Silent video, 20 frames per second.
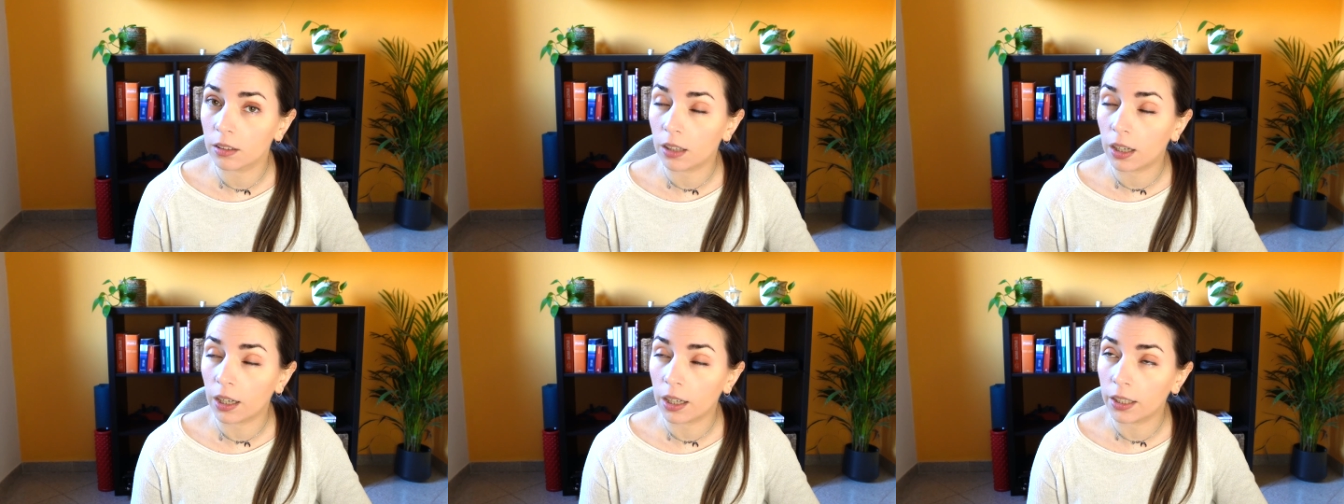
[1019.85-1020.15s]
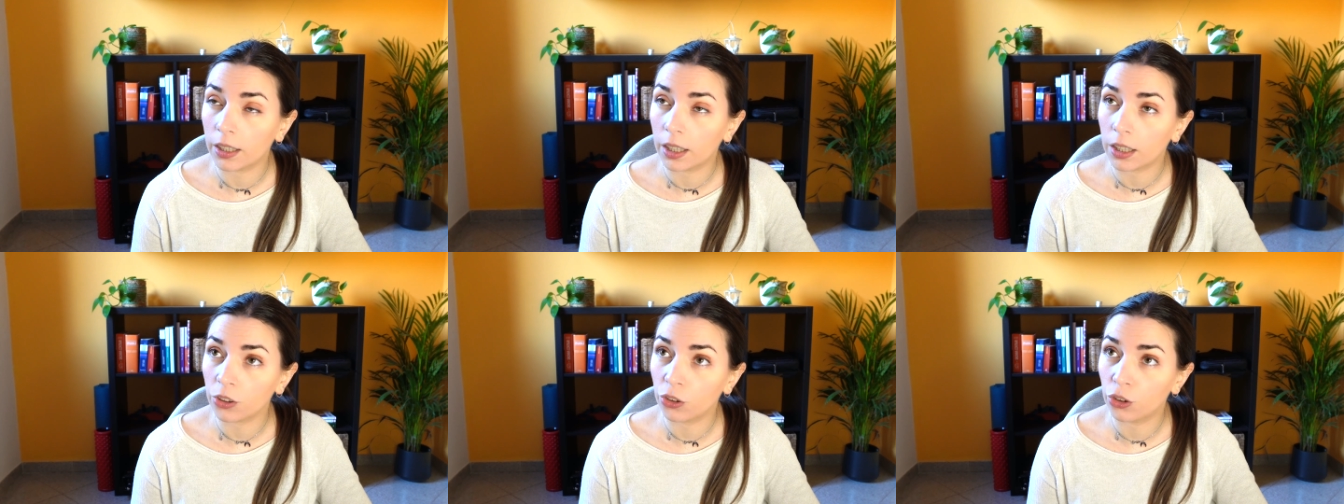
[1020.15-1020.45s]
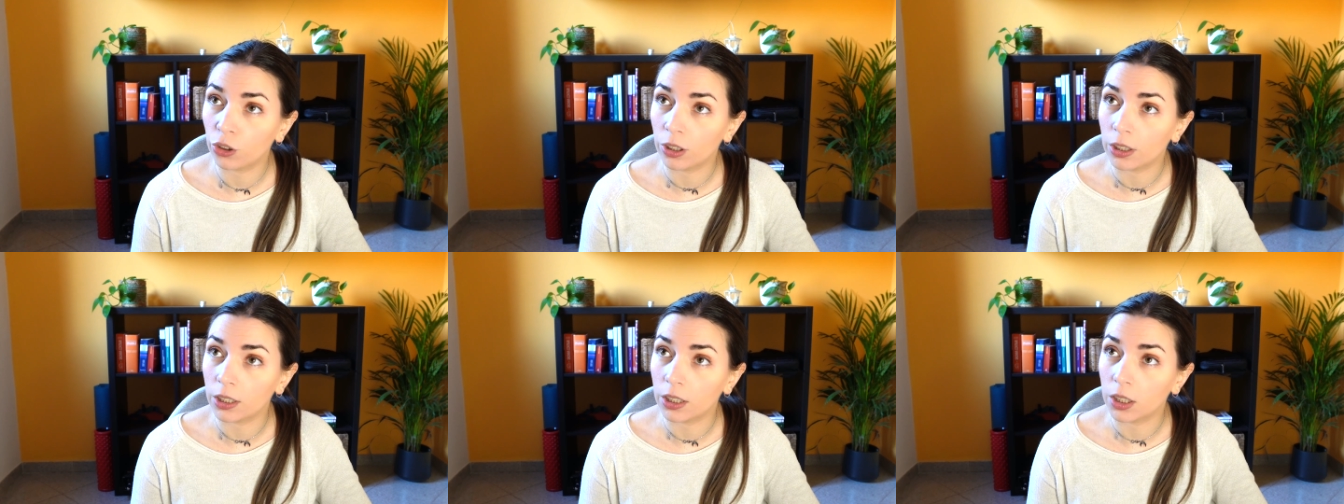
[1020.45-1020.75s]
I
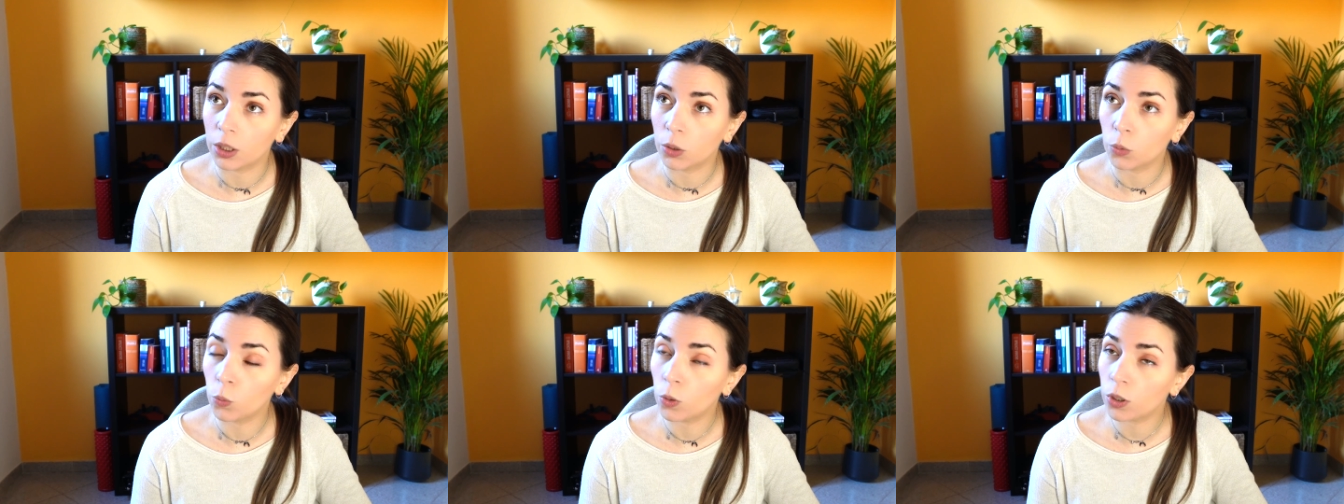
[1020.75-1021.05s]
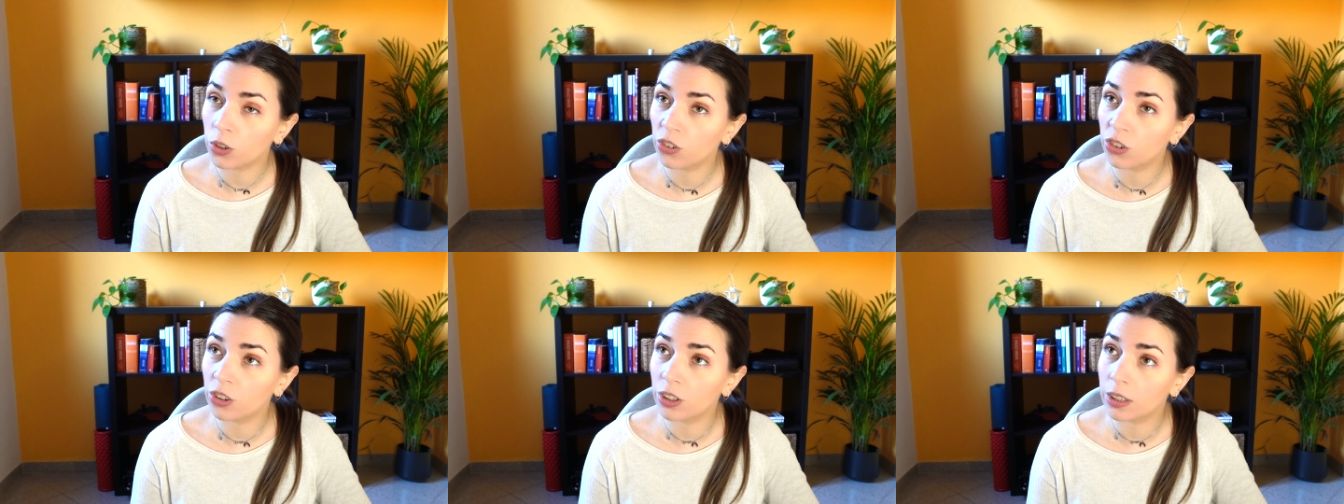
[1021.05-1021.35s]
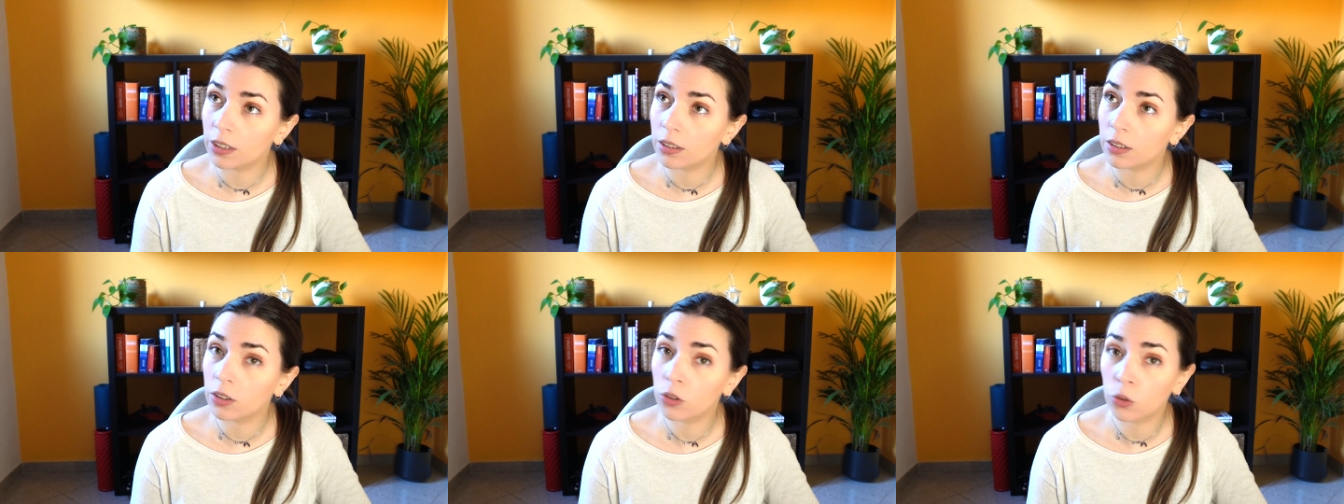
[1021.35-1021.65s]
actually watched
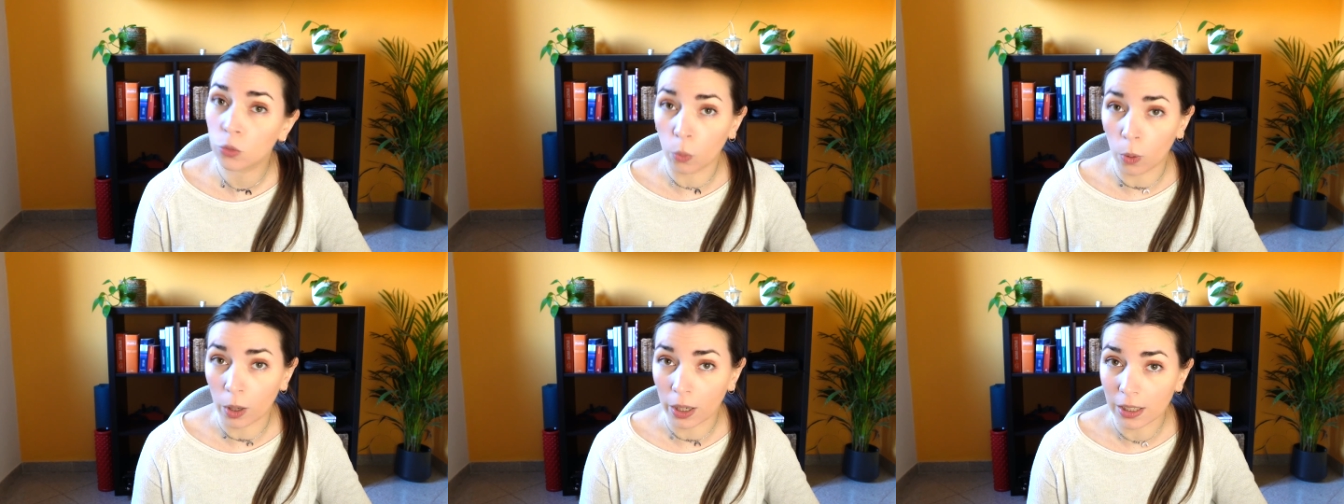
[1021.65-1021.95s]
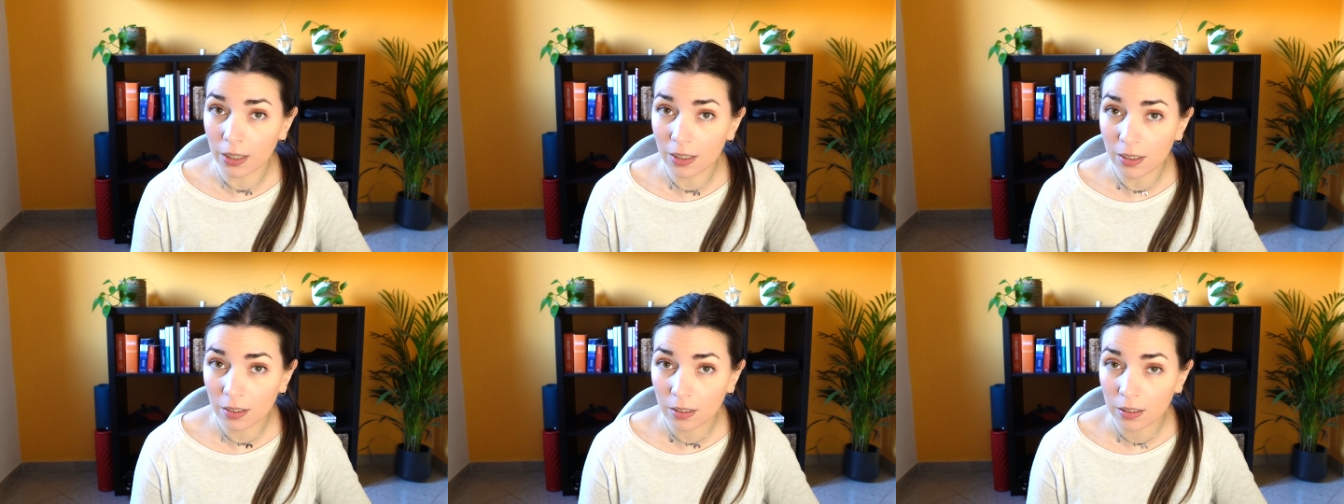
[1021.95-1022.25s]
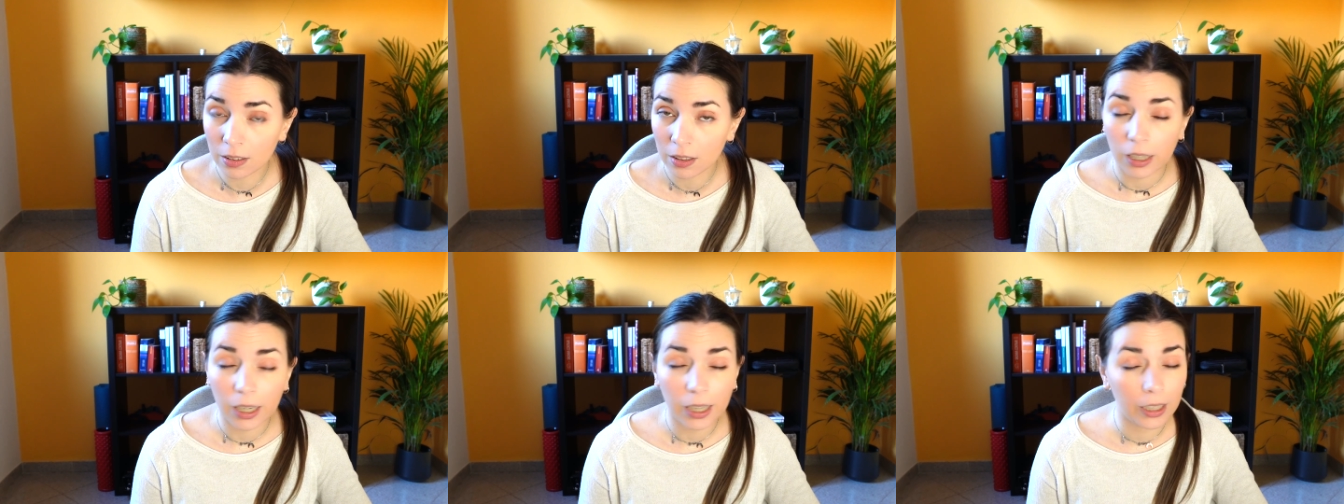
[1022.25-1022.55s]
it
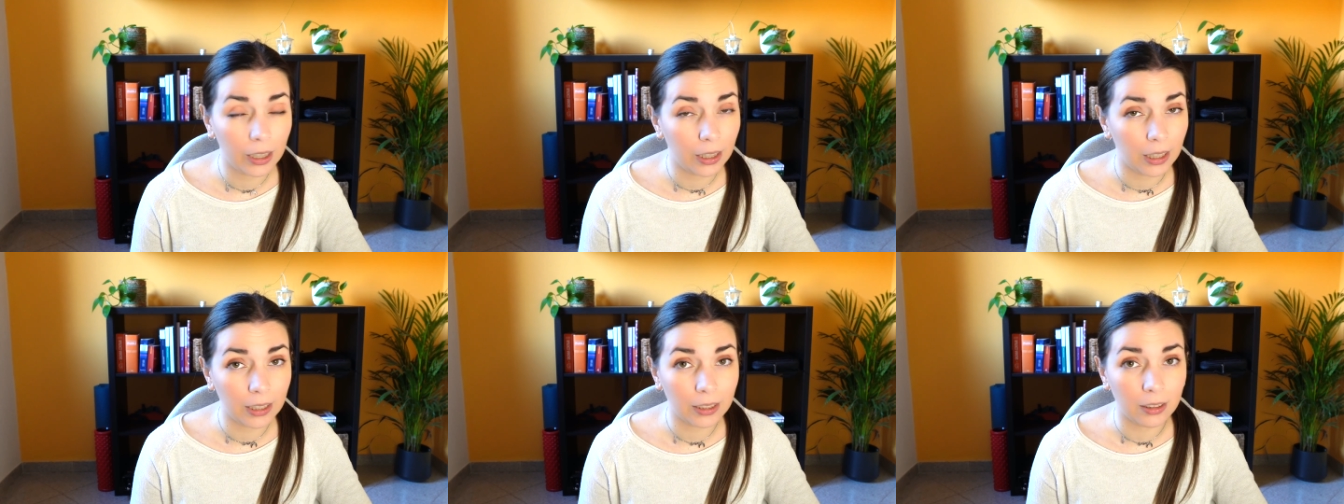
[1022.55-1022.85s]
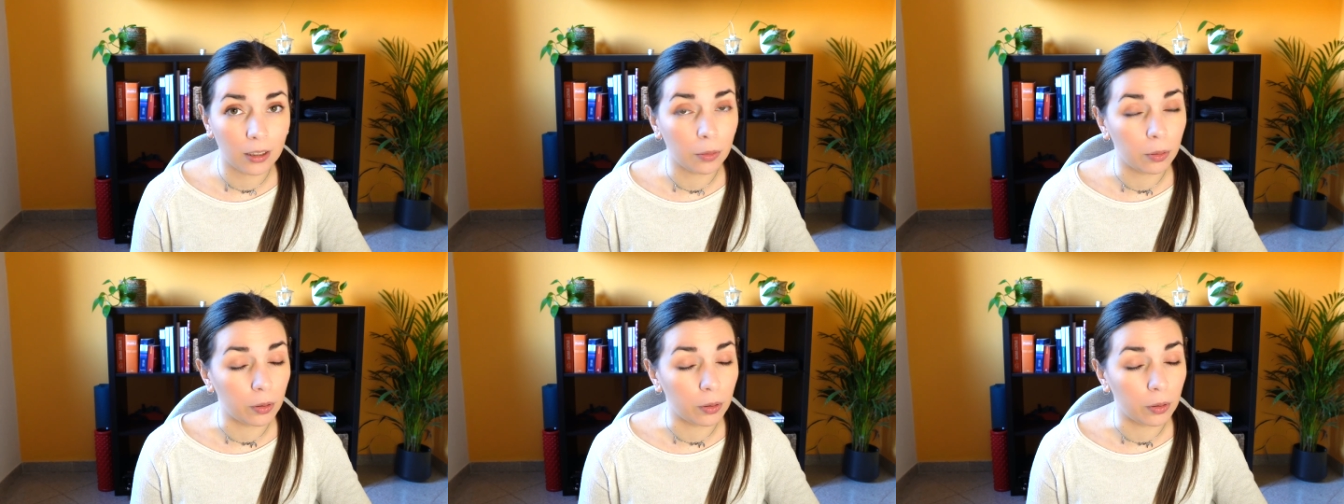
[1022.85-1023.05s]
twice. I liked the